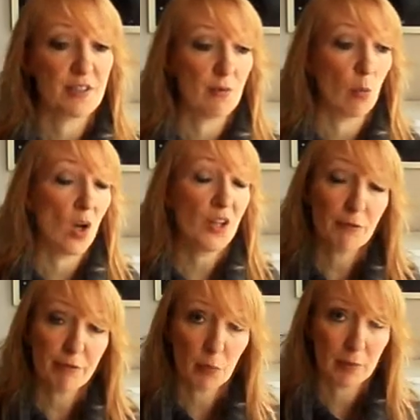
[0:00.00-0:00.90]
It's a
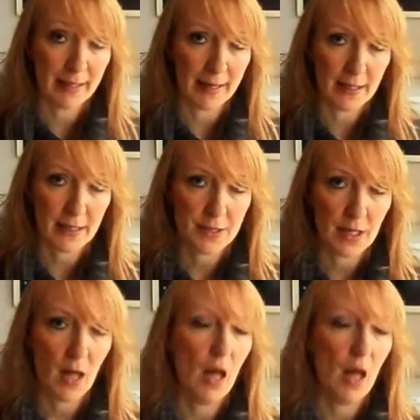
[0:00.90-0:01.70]
wonderful planet.